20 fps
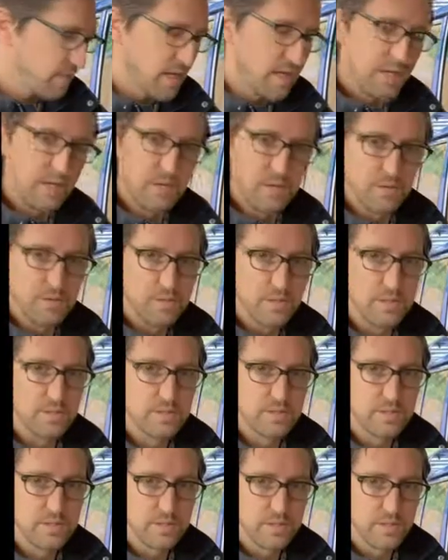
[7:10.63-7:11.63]

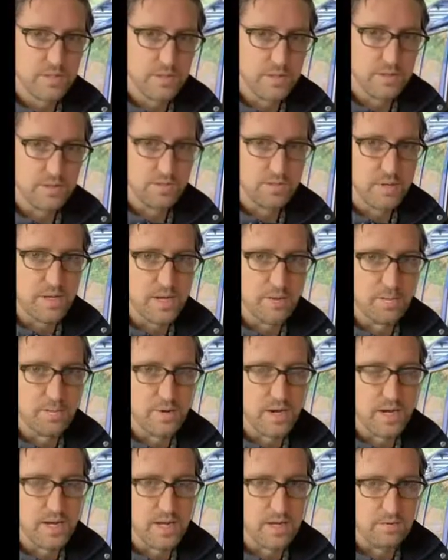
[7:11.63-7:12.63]
use the 3M
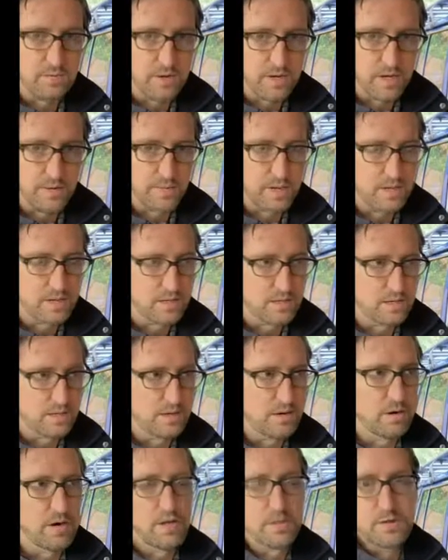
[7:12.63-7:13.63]
brand I'd recommend.
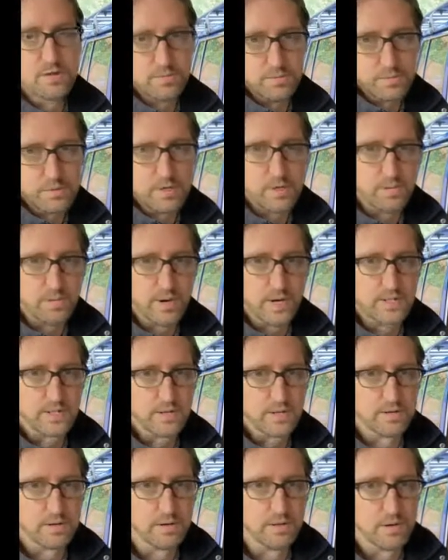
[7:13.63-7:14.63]
There are other good brands
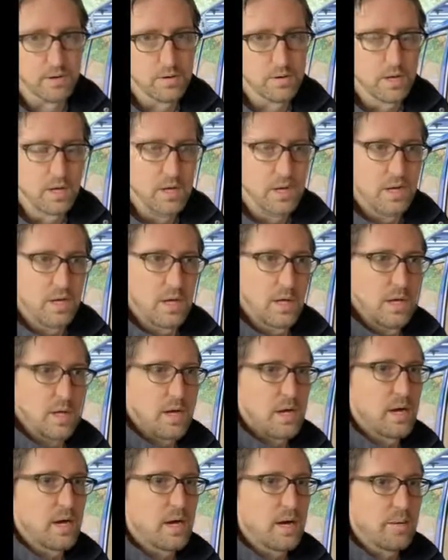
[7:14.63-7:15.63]
out there though,
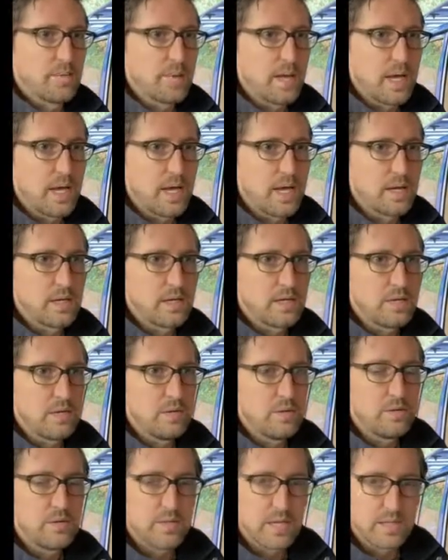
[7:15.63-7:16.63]
and
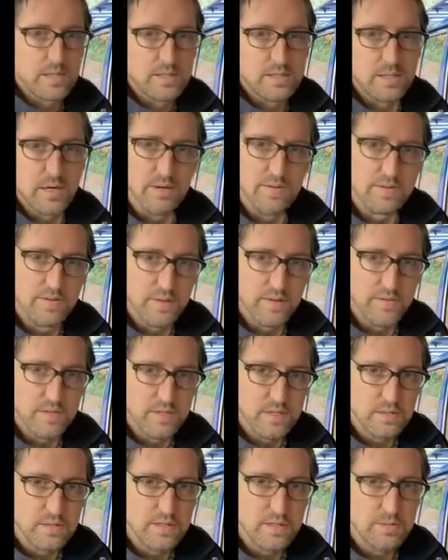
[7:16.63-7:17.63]
use a
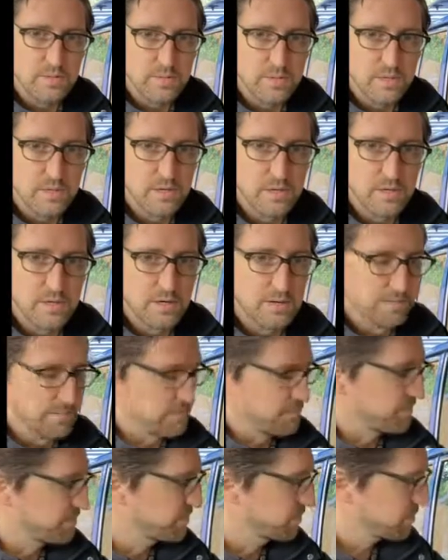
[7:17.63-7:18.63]
self-leveling seam sealer,
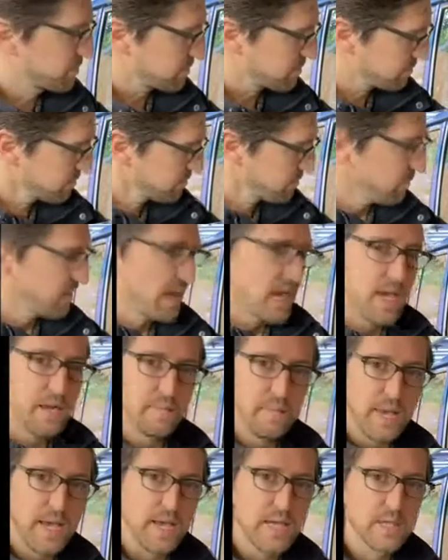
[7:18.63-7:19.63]

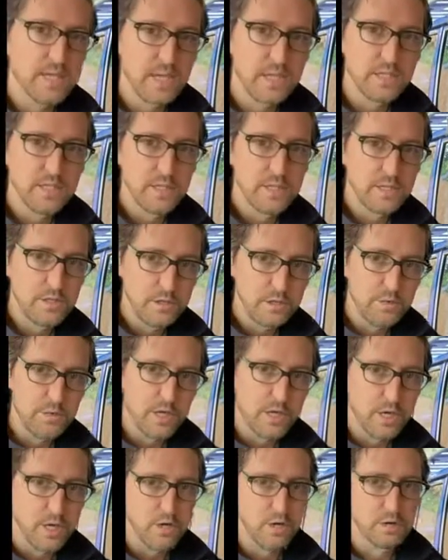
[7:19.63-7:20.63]
and pay attention to the
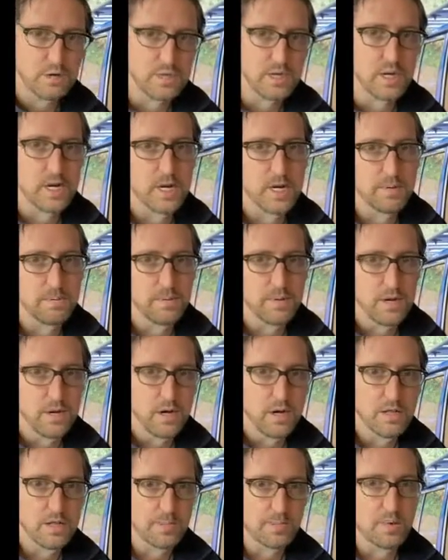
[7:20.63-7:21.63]
cure time
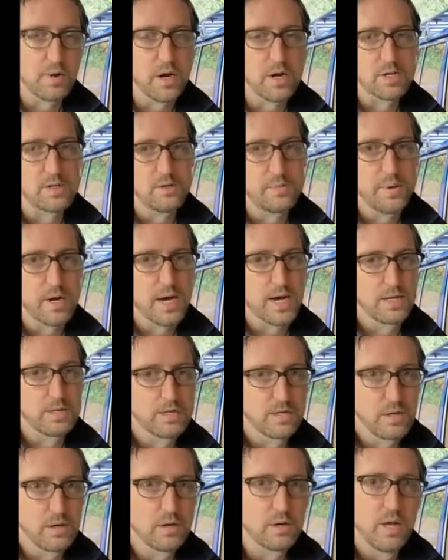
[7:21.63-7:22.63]
on the product you buy.
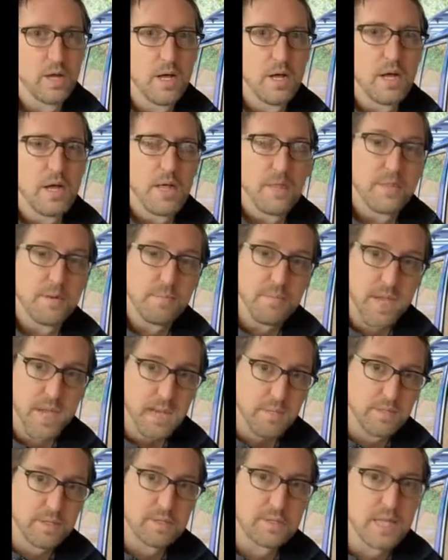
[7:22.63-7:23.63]
So the
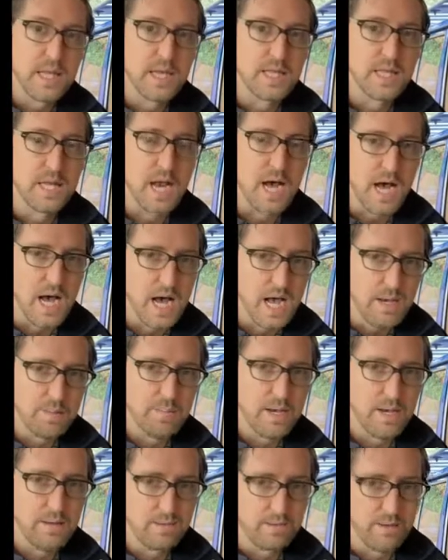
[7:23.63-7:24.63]
main mistake that I
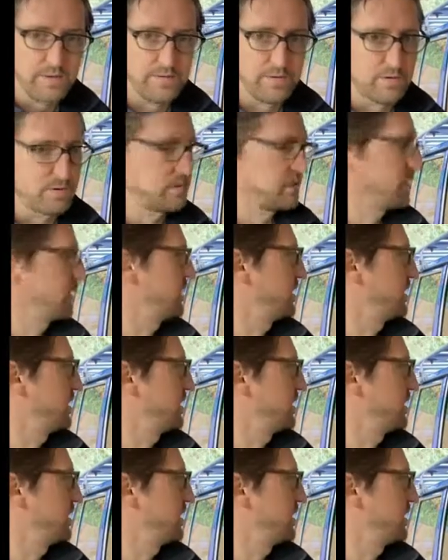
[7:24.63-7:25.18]
made when I first did